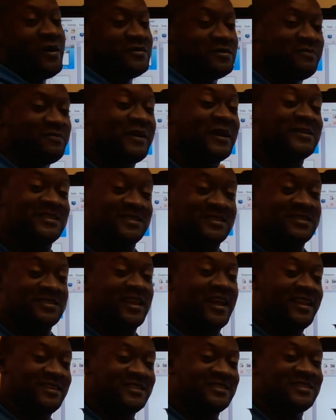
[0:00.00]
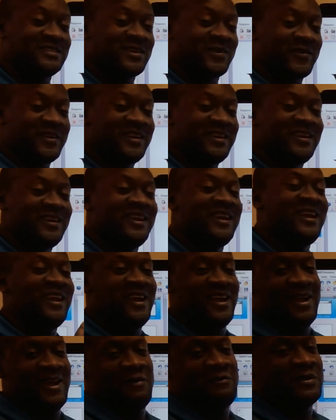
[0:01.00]
I was about to slide this screen,
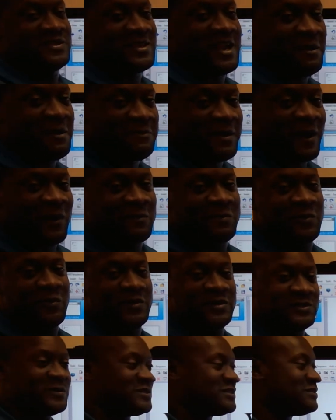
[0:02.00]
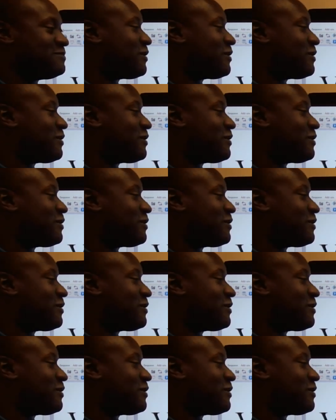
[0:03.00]
but it's not PowerPoint, so it's